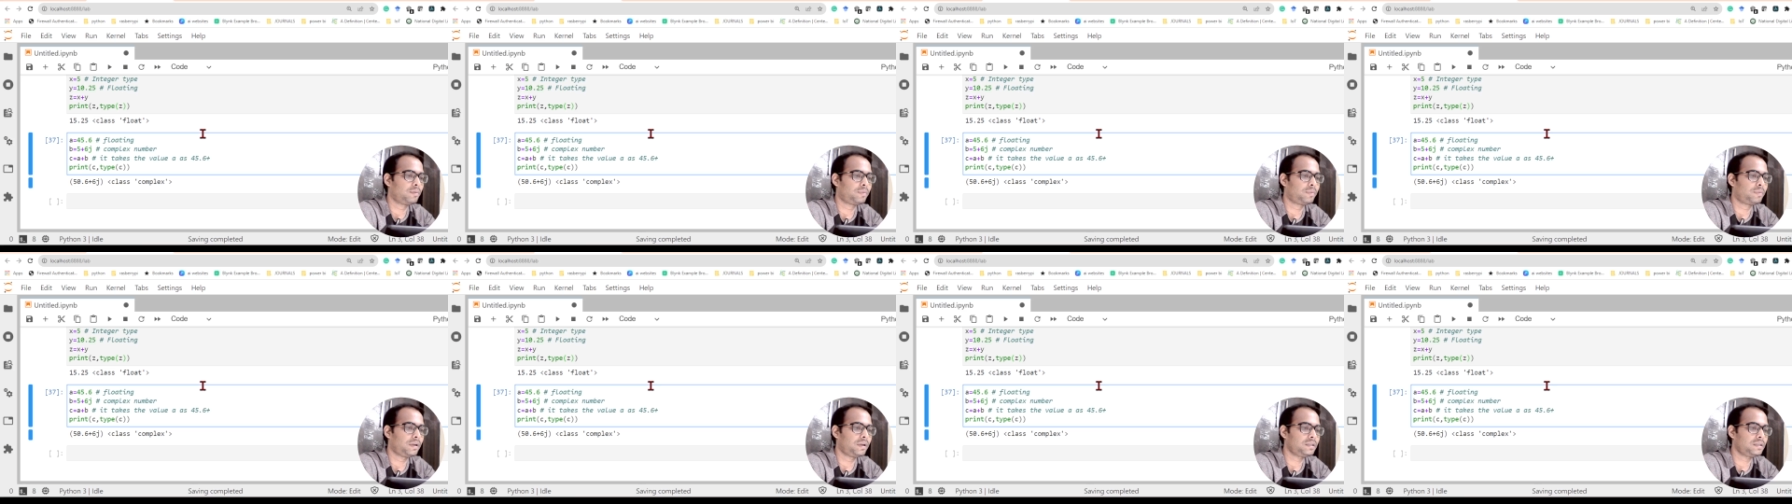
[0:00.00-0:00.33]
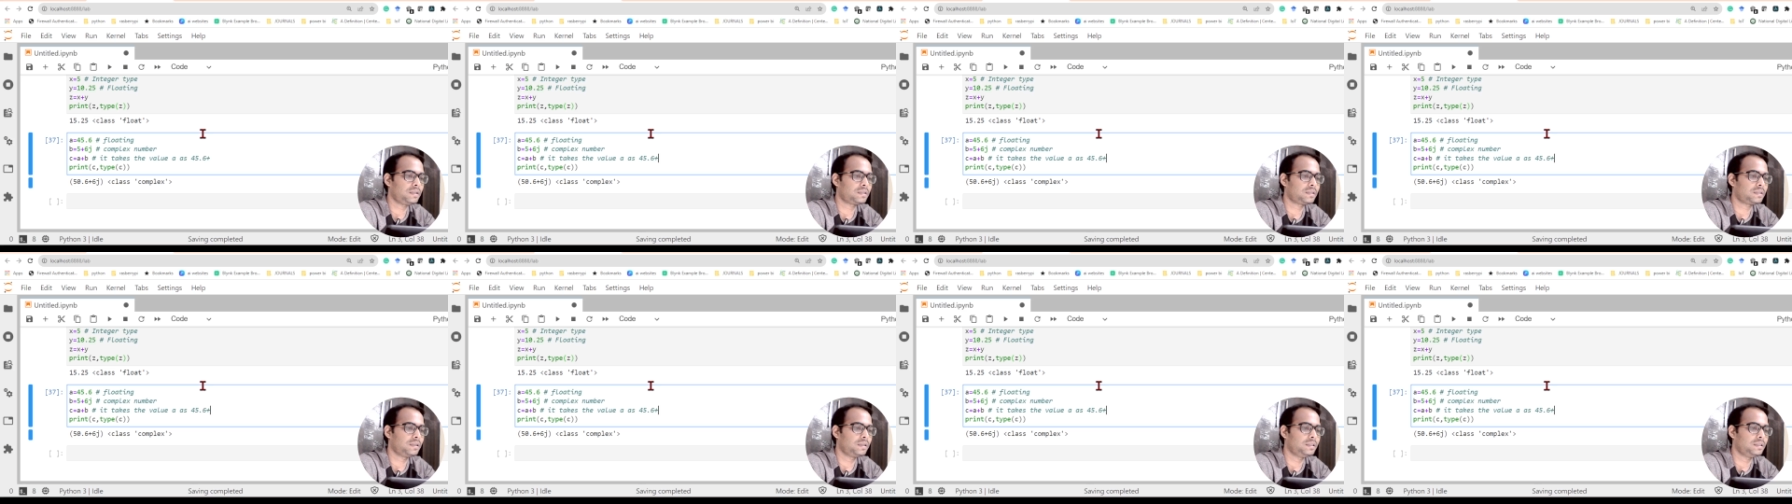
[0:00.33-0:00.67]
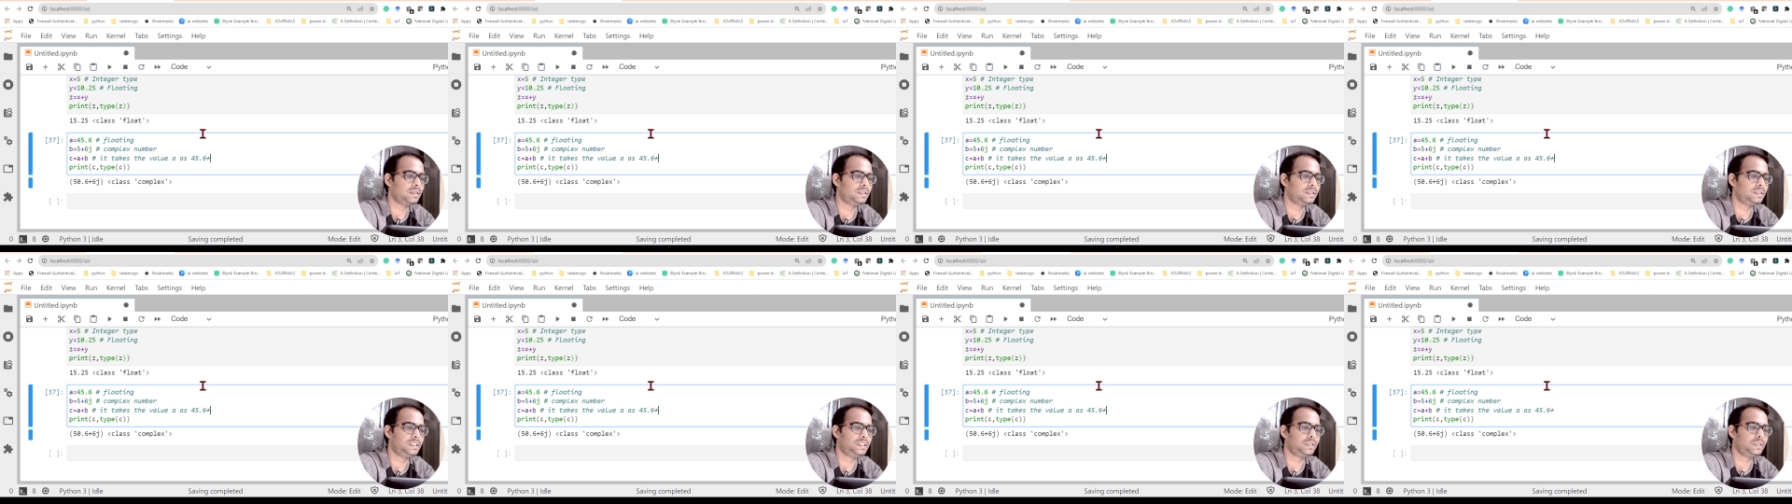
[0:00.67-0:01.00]
plus
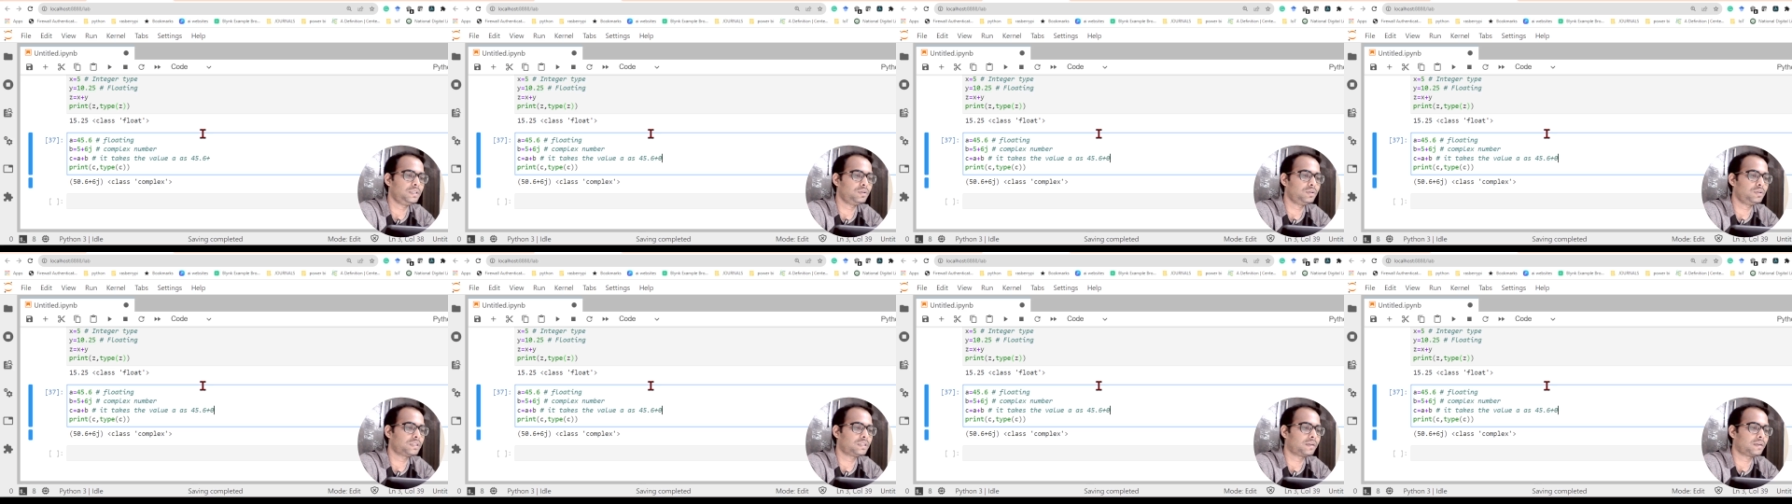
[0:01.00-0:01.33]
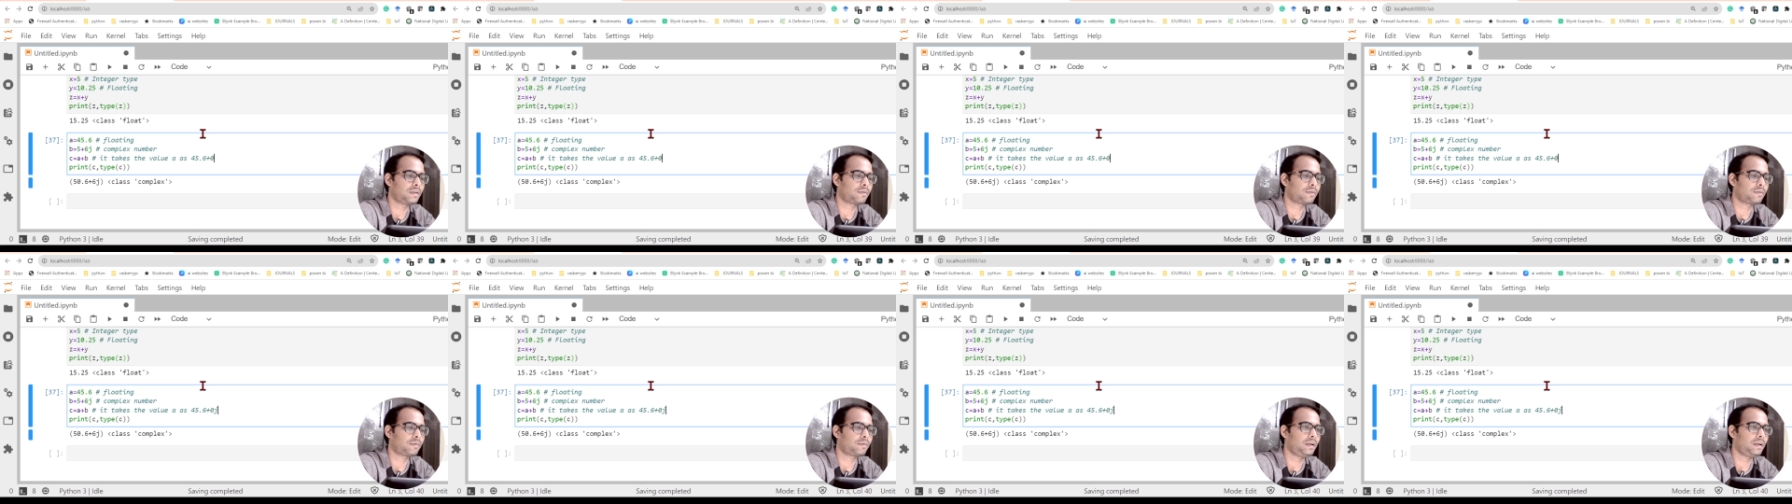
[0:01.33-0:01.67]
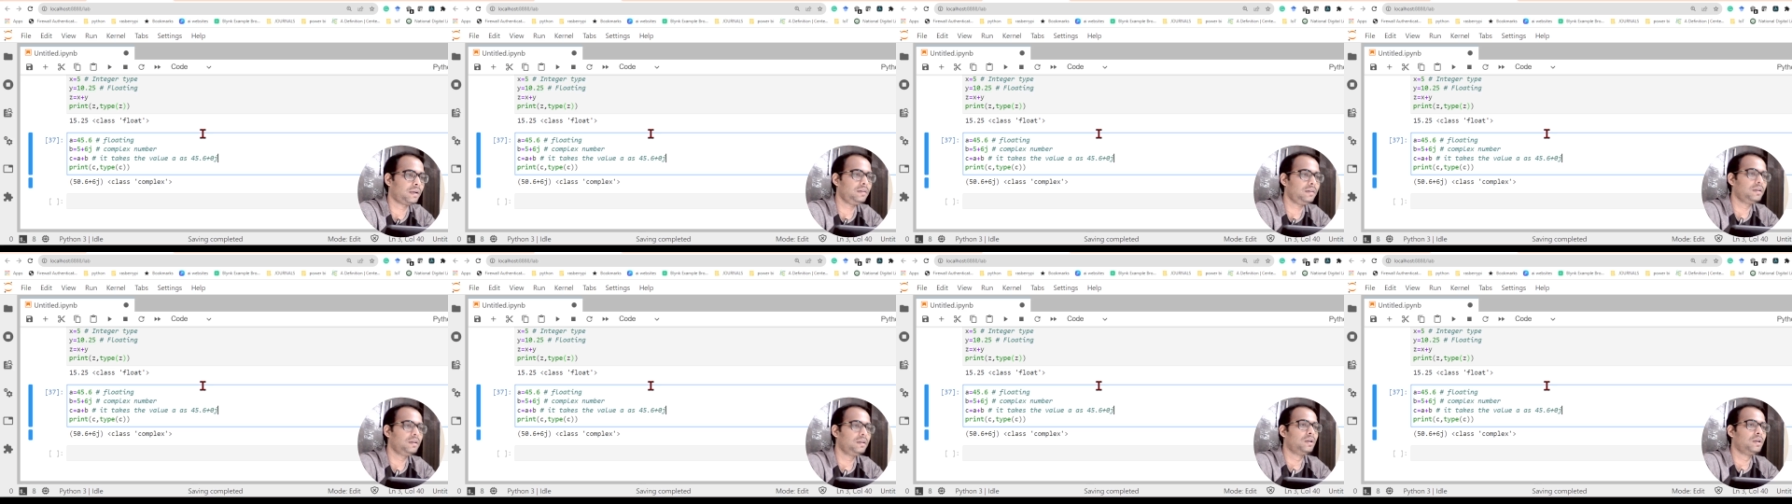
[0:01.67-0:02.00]
0j.
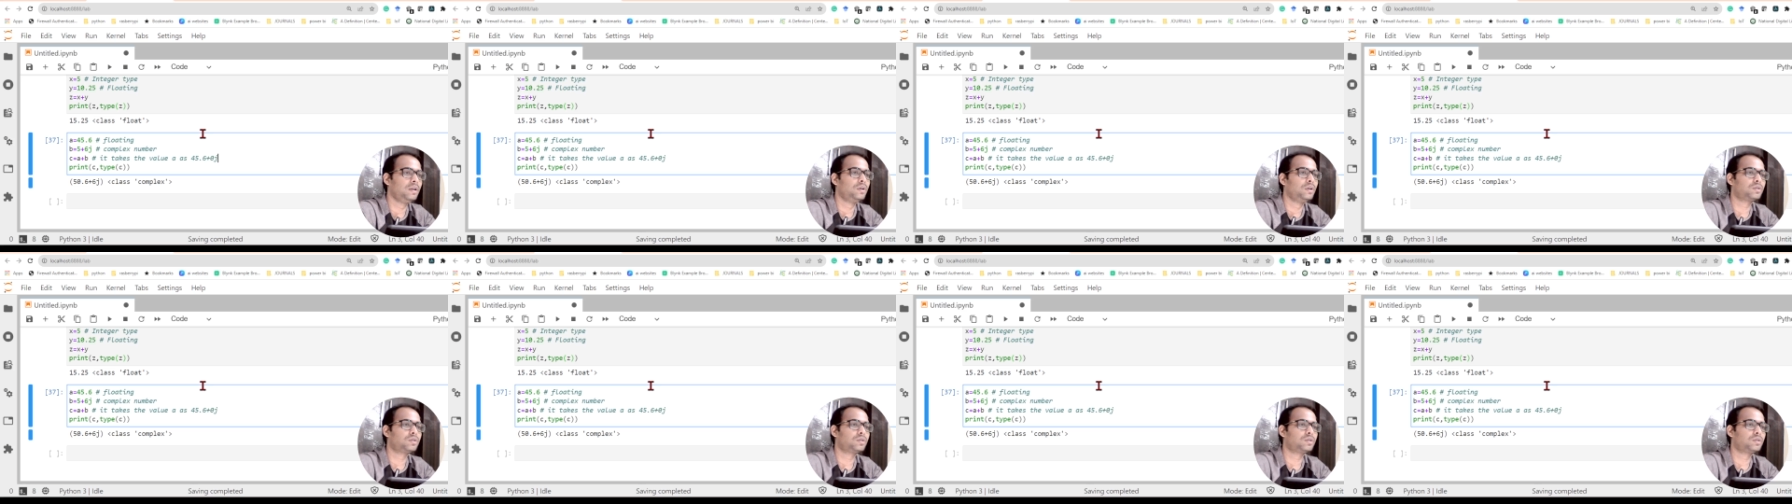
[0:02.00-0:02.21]
Fine.